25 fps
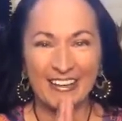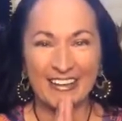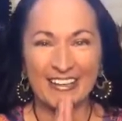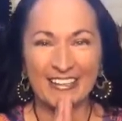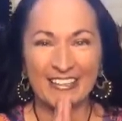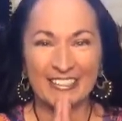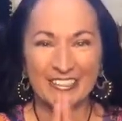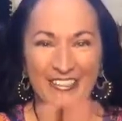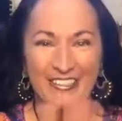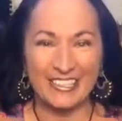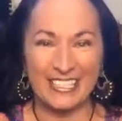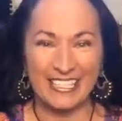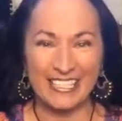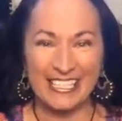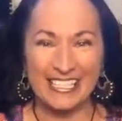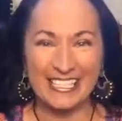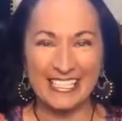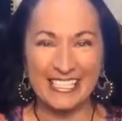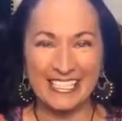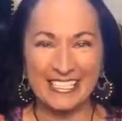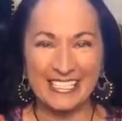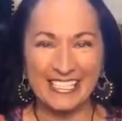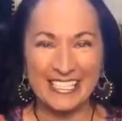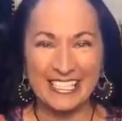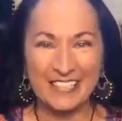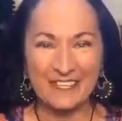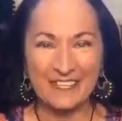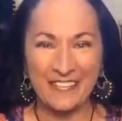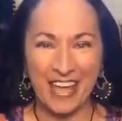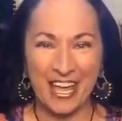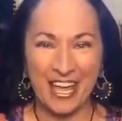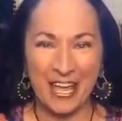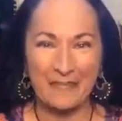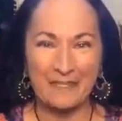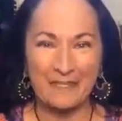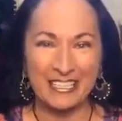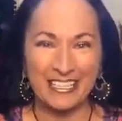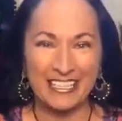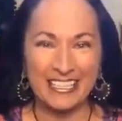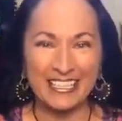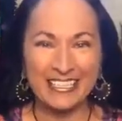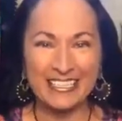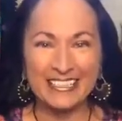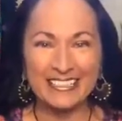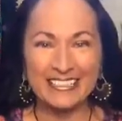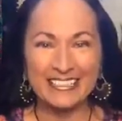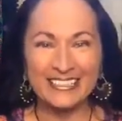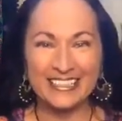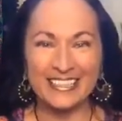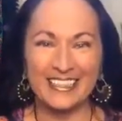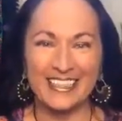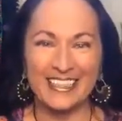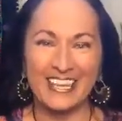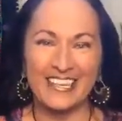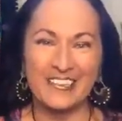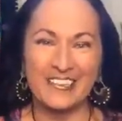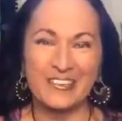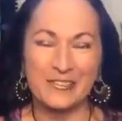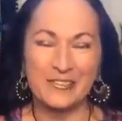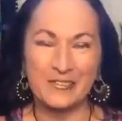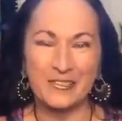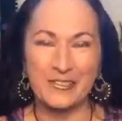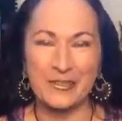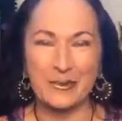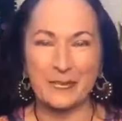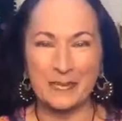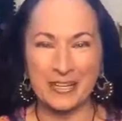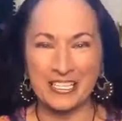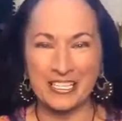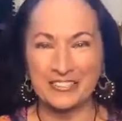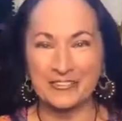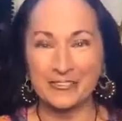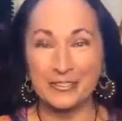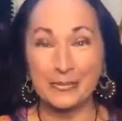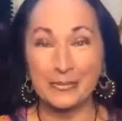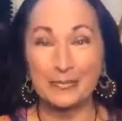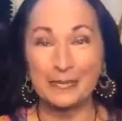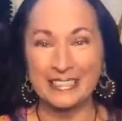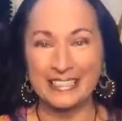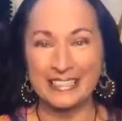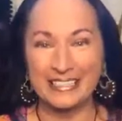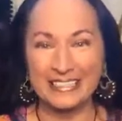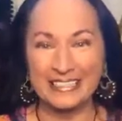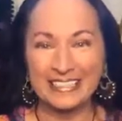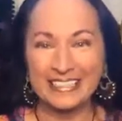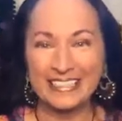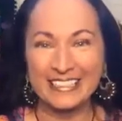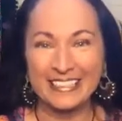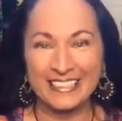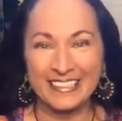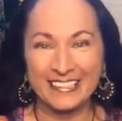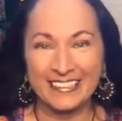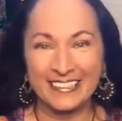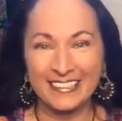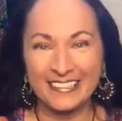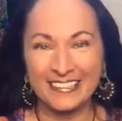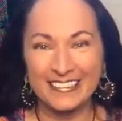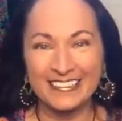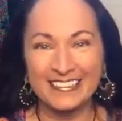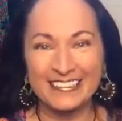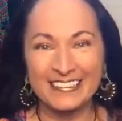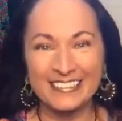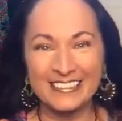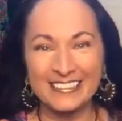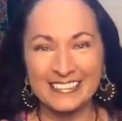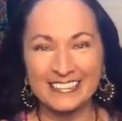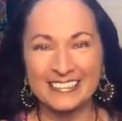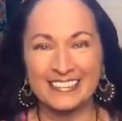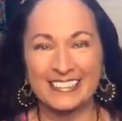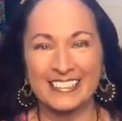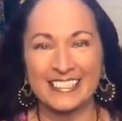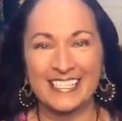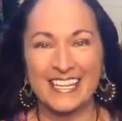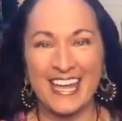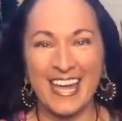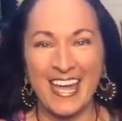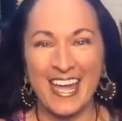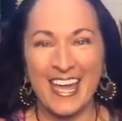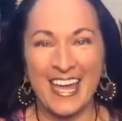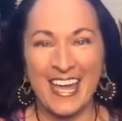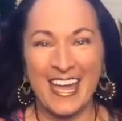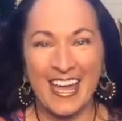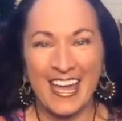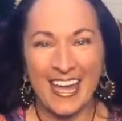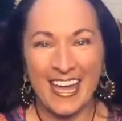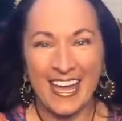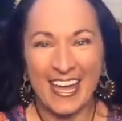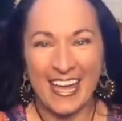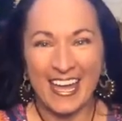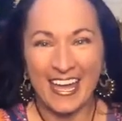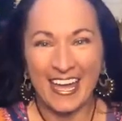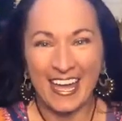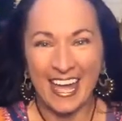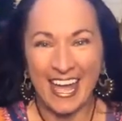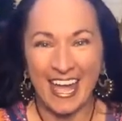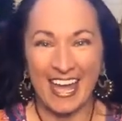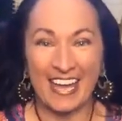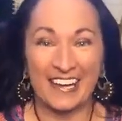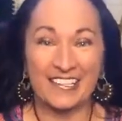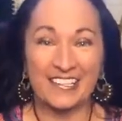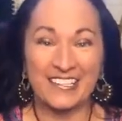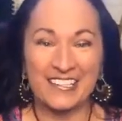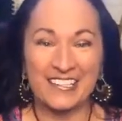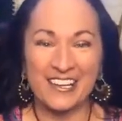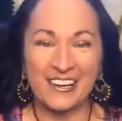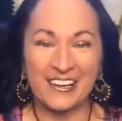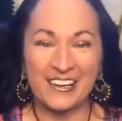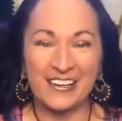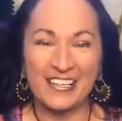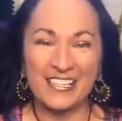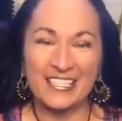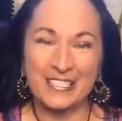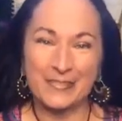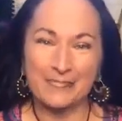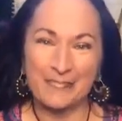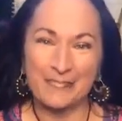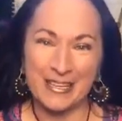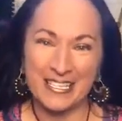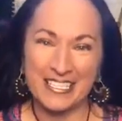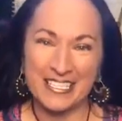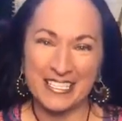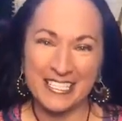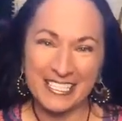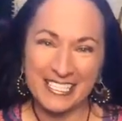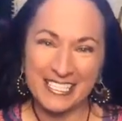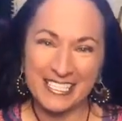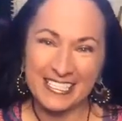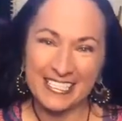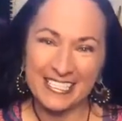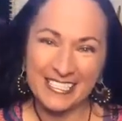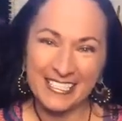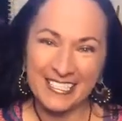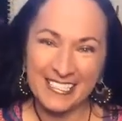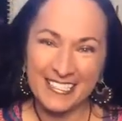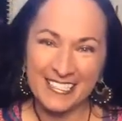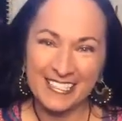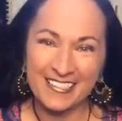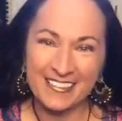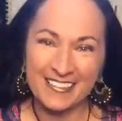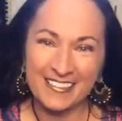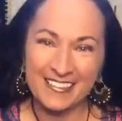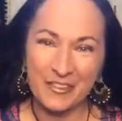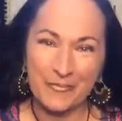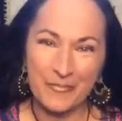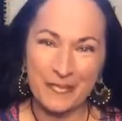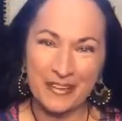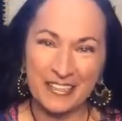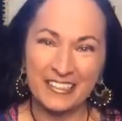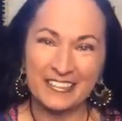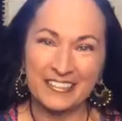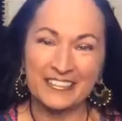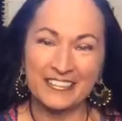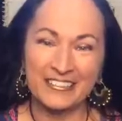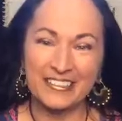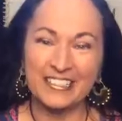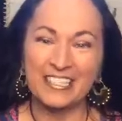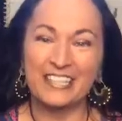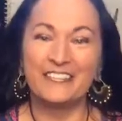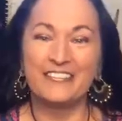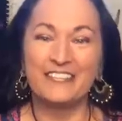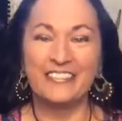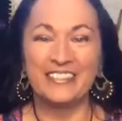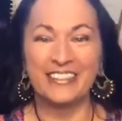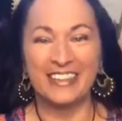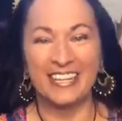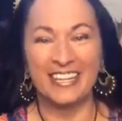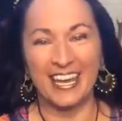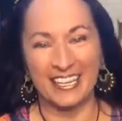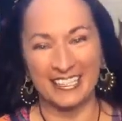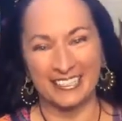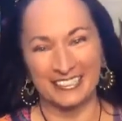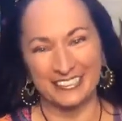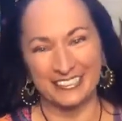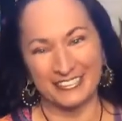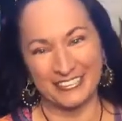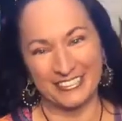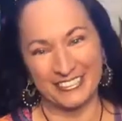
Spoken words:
Greetings, family. Thank you so much for being here. Anistara's messages, the miracle of life.